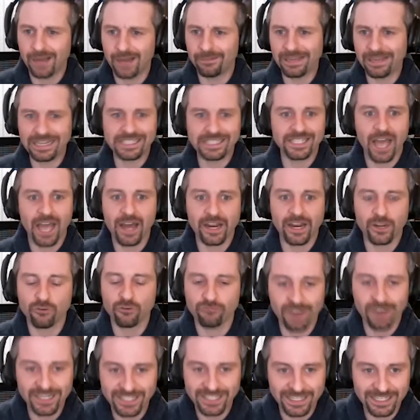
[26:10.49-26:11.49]
exotic
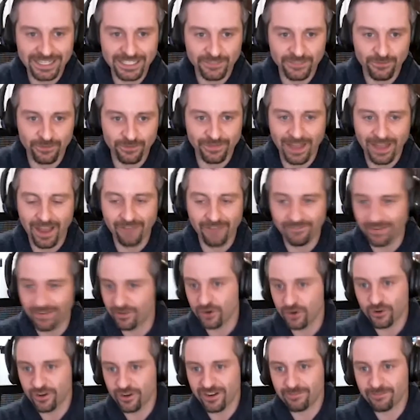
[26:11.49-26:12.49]
resins that I've never
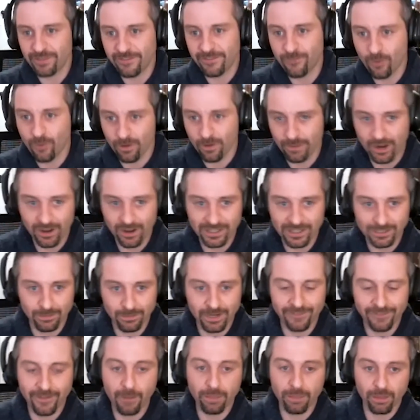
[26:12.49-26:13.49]
heard of before because someone
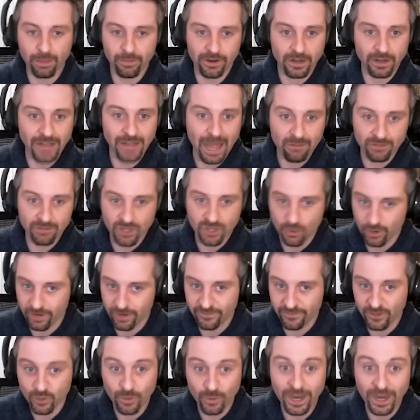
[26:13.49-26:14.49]
developed them in a laboratory a
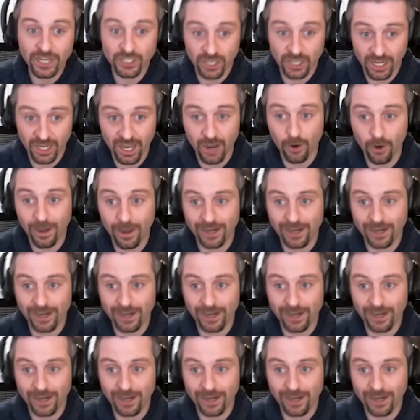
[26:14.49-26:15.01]
few weeks ago